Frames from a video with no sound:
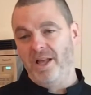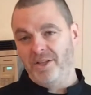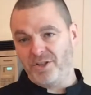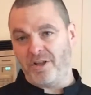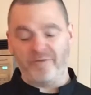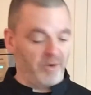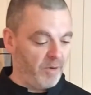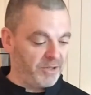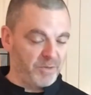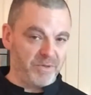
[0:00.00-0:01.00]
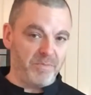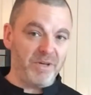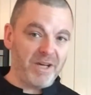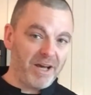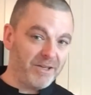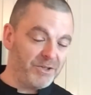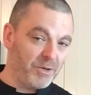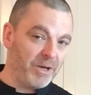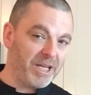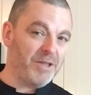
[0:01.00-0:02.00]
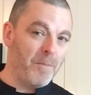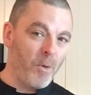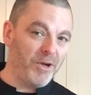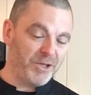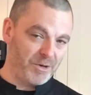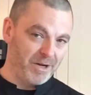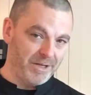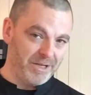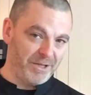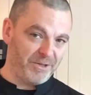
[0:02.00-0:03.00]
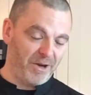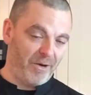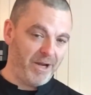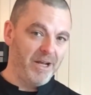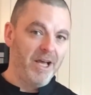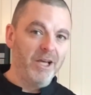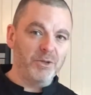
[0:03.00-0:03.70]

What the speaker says: stuffing recipe because you want to get the moisture out of these, all right?